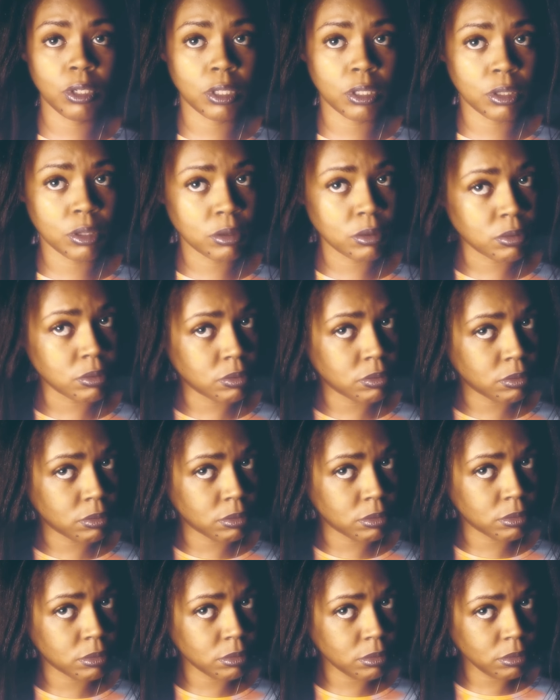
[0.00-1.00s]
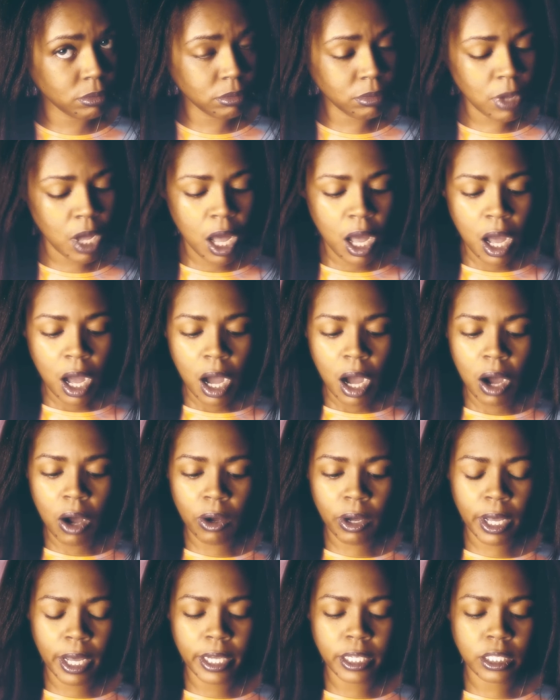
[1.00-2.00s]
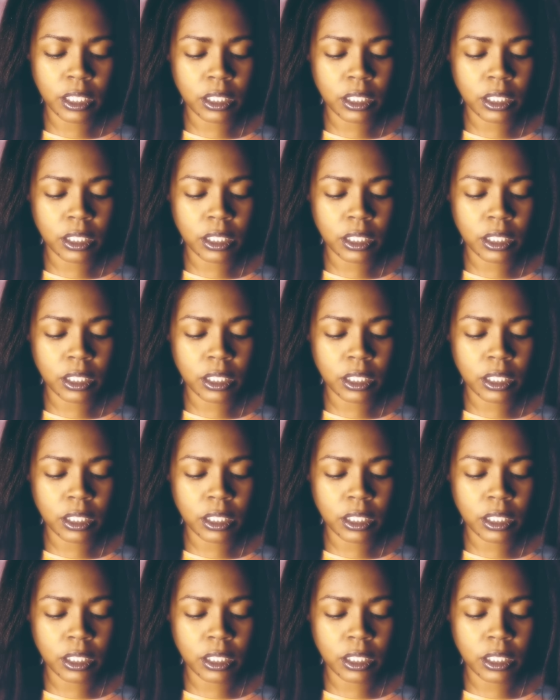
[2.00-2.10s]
little, mm, okay?